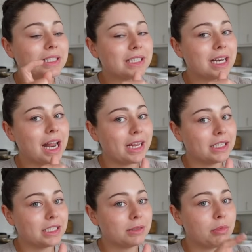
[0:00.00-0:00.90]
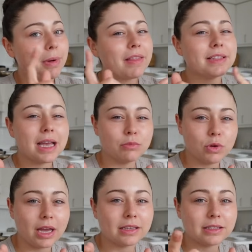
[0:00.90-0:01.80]
tonight. But by the time you
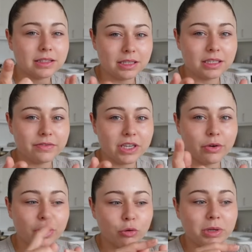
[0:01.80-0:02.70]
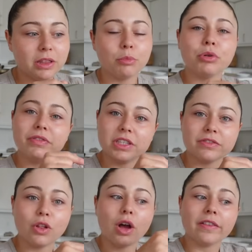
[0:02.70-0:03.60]
guys see this video, it'll be the previous
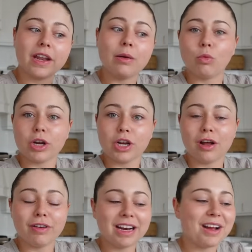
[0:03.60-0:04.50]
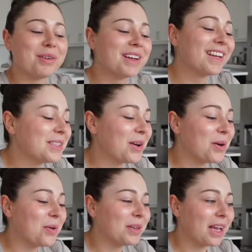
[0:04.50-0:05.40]
vlog that I'm working on right now.
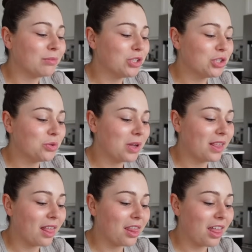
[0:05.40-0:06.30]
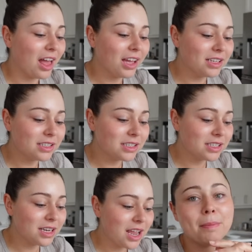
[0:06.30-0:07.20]
So yeah, I'm just doing that.